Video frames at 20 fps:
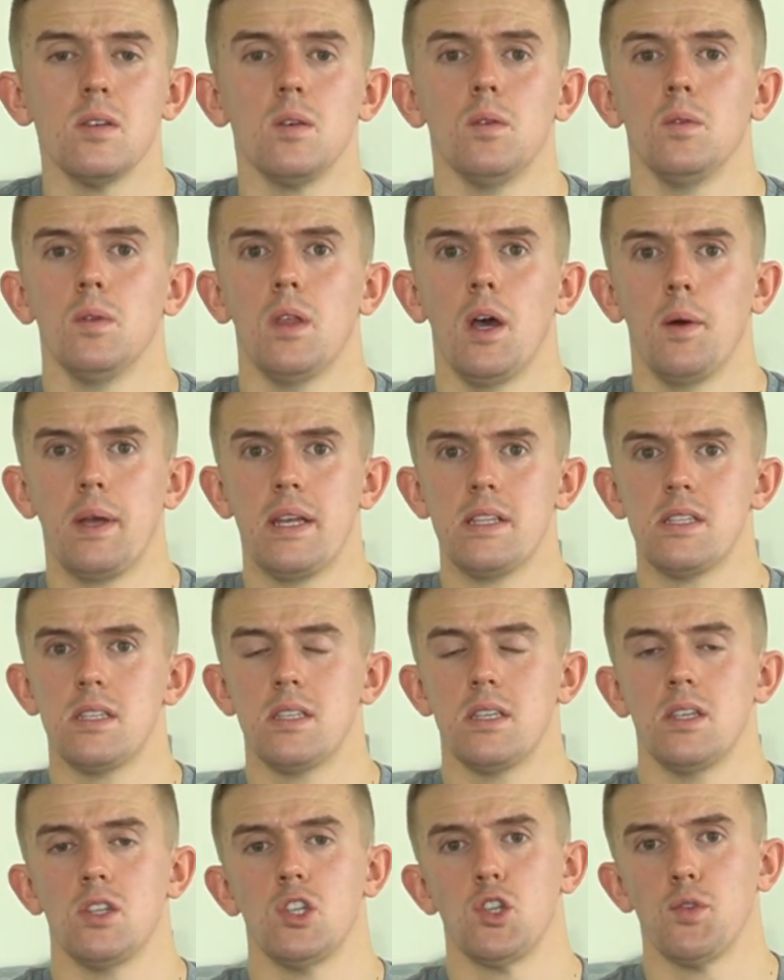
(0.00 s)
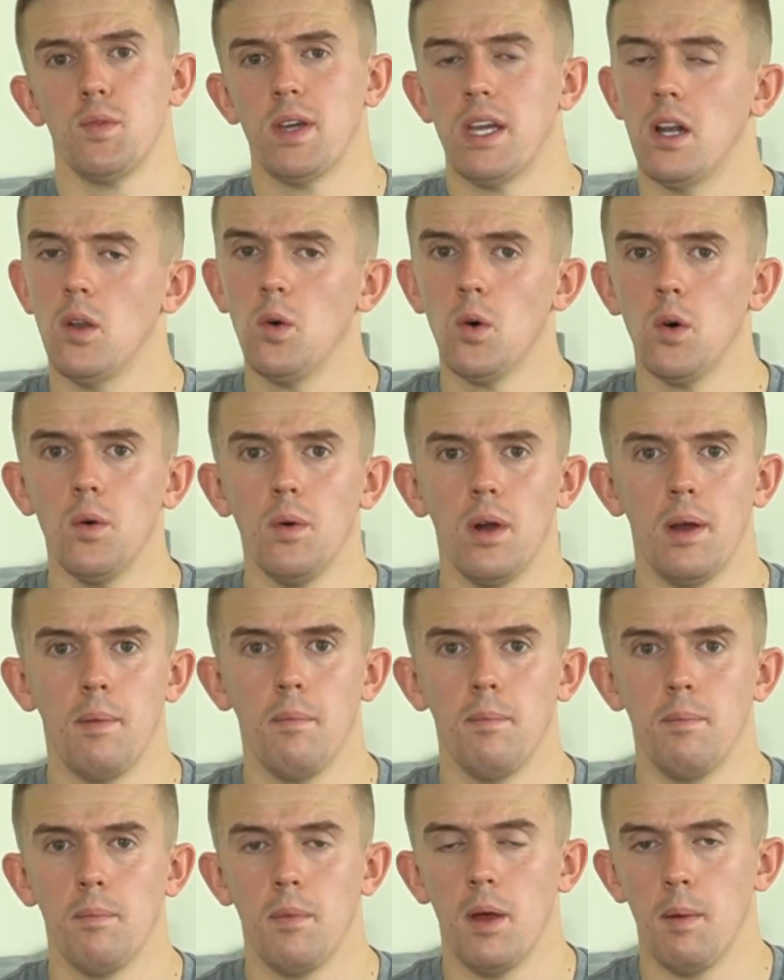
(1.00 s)
although it's Sharia law,
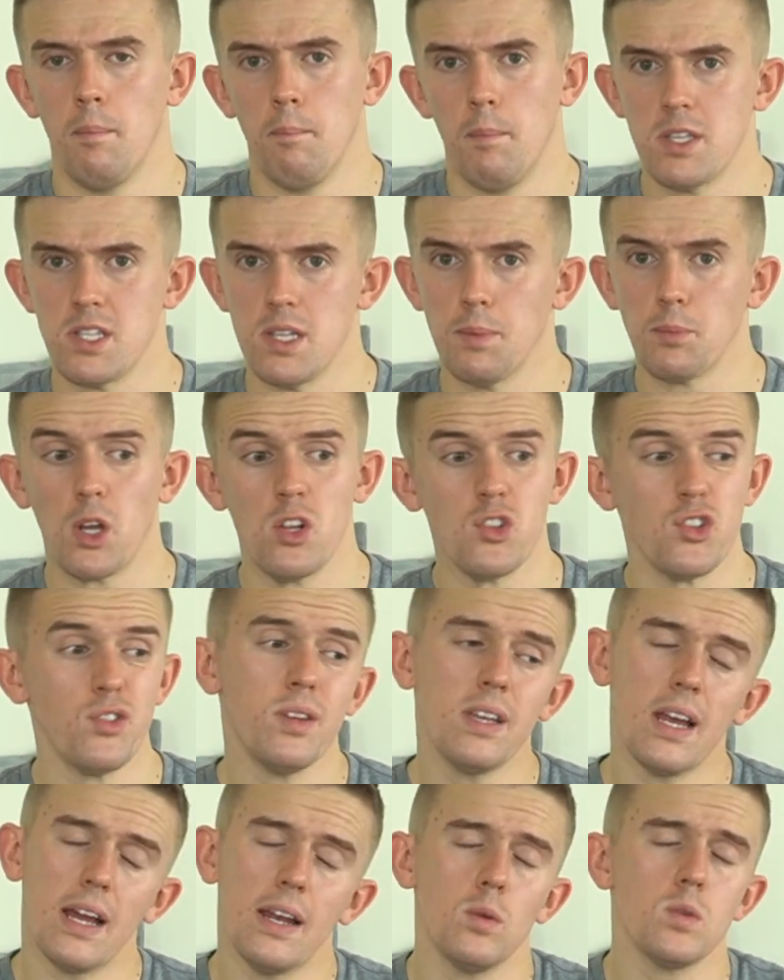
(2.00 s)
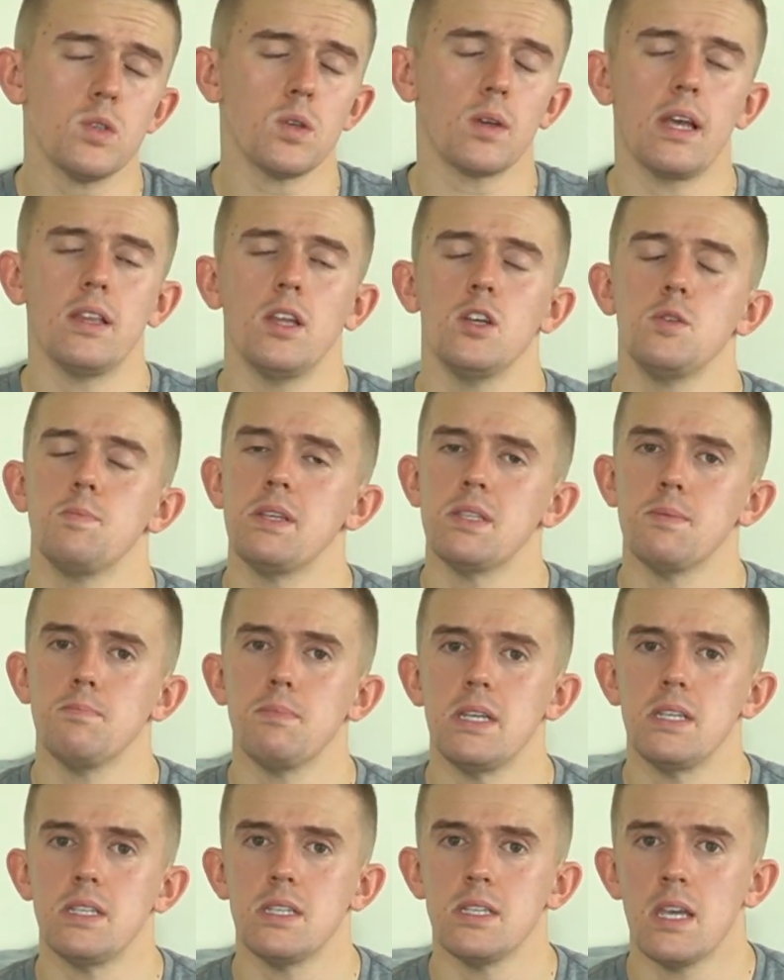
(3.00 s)
a Muslim country, you can also get those bits and
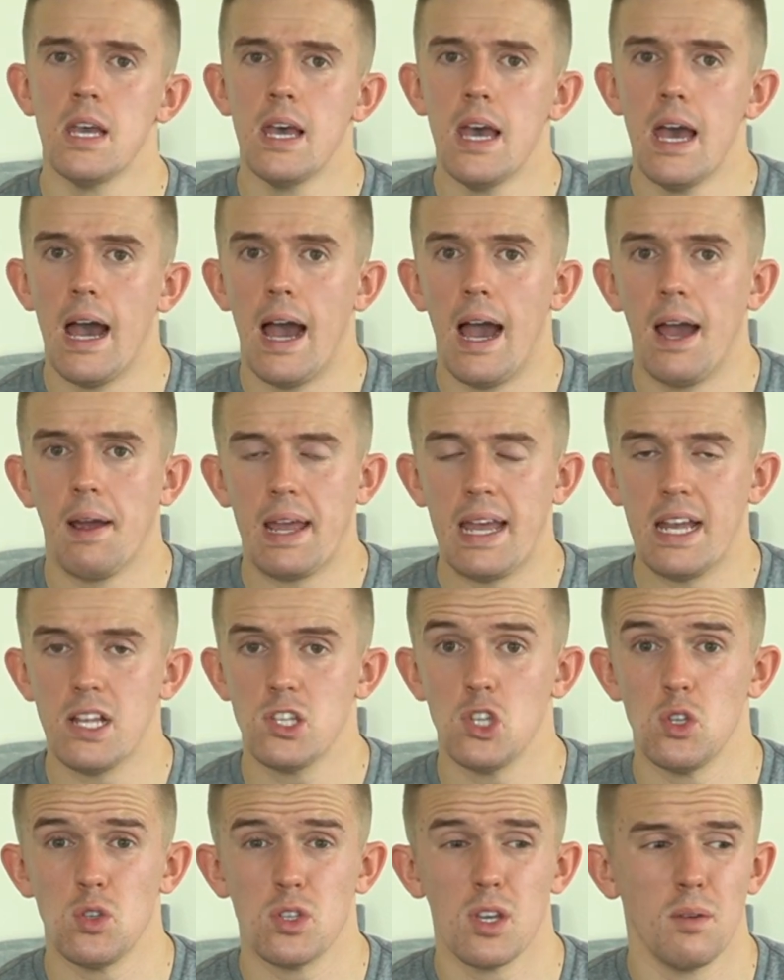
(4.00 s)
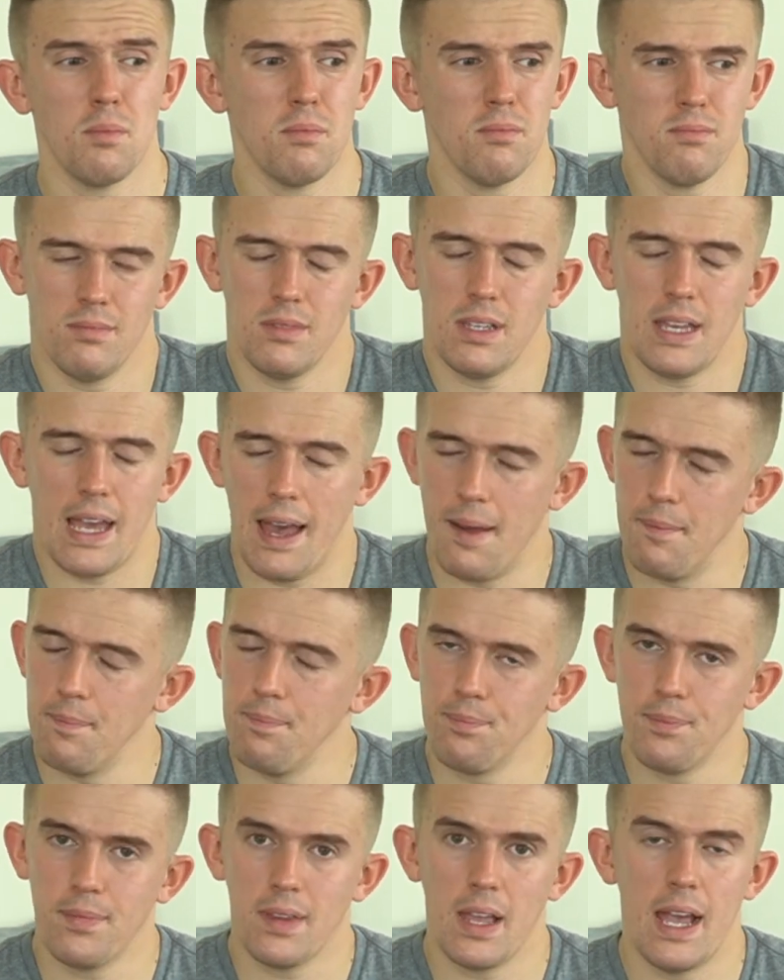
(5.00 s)
pieces out here too. So yeah,
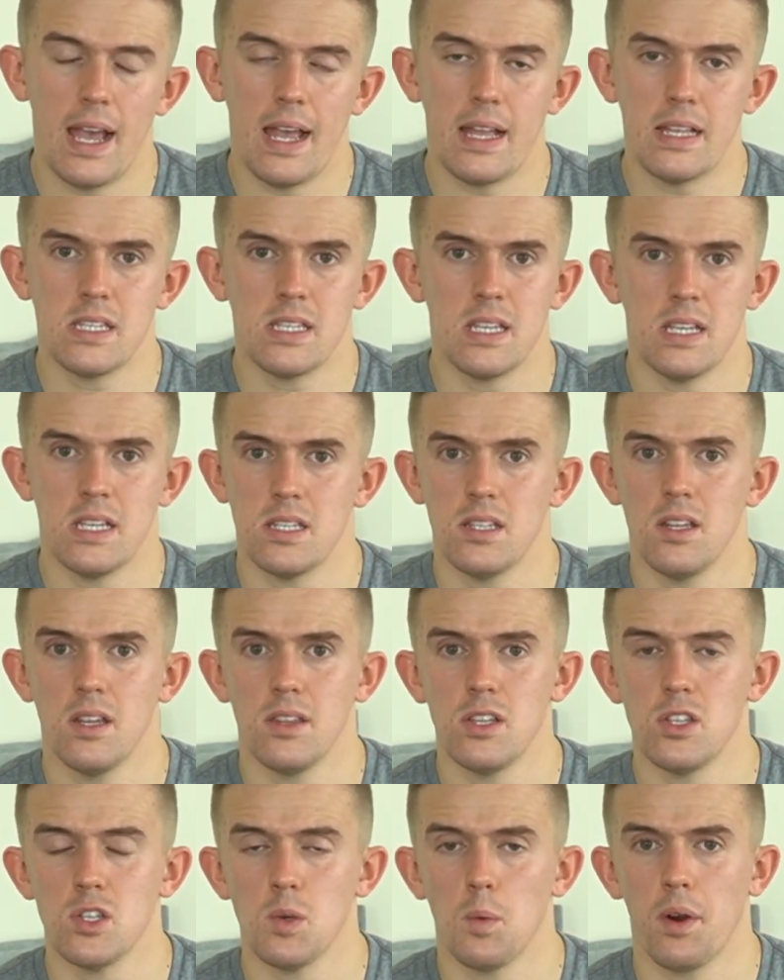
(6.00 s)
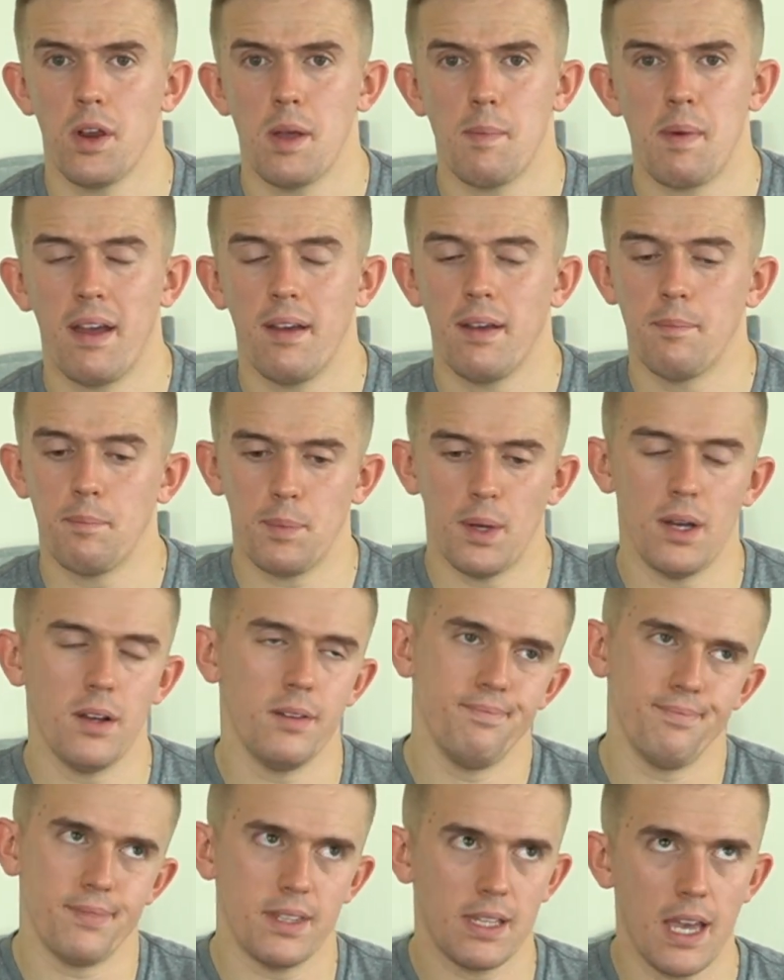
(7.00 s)
it's nothing to worry about,
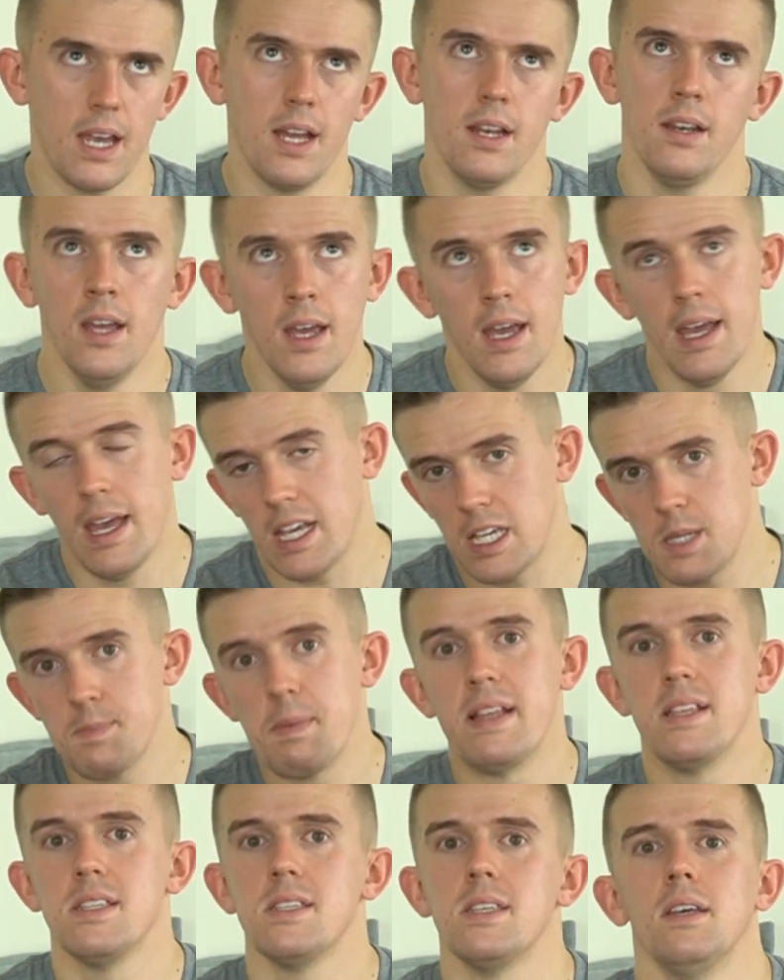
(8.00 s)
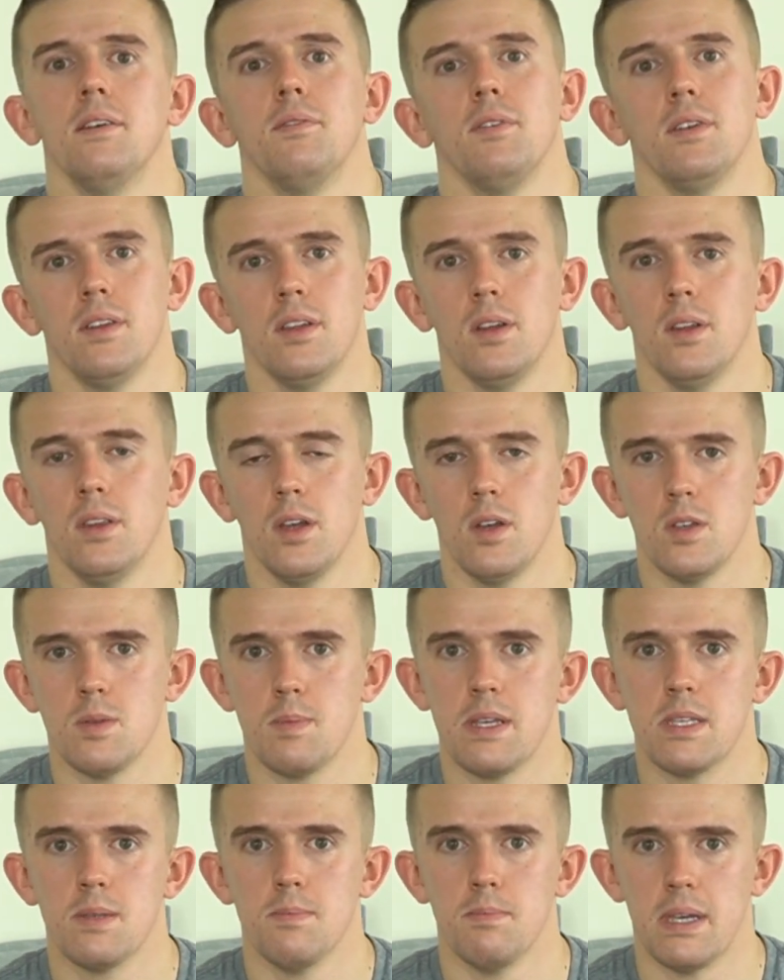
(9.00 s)
but again, expensive and those
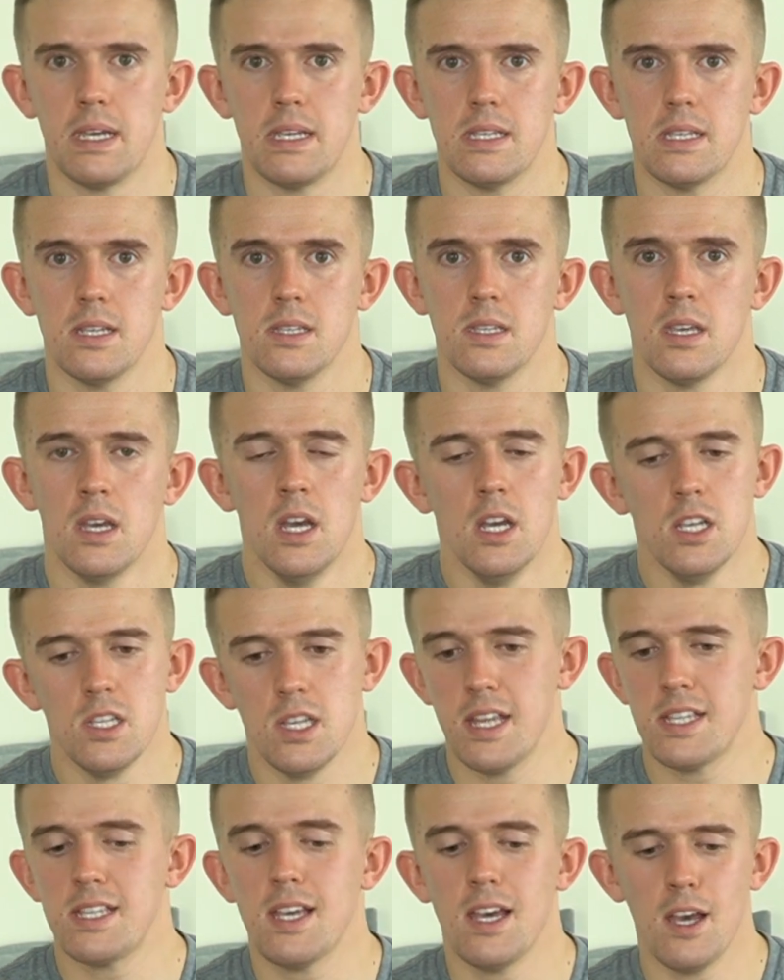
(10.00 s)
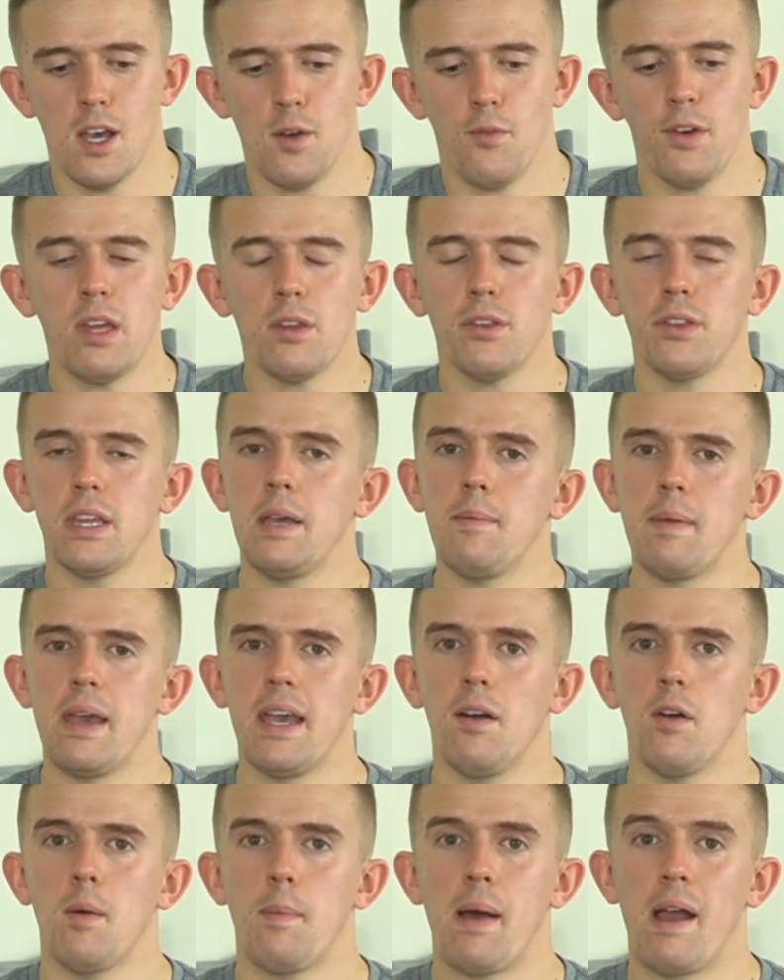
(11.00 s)
bits and pieces. So there's a real theme
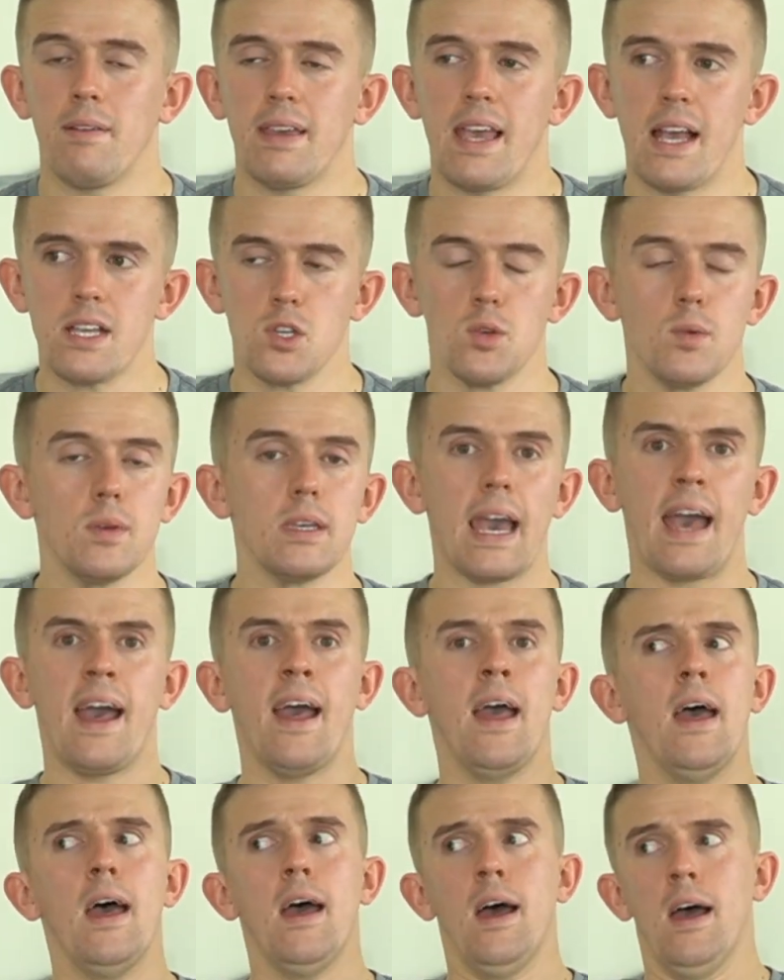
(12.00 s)
here about, yes, you can get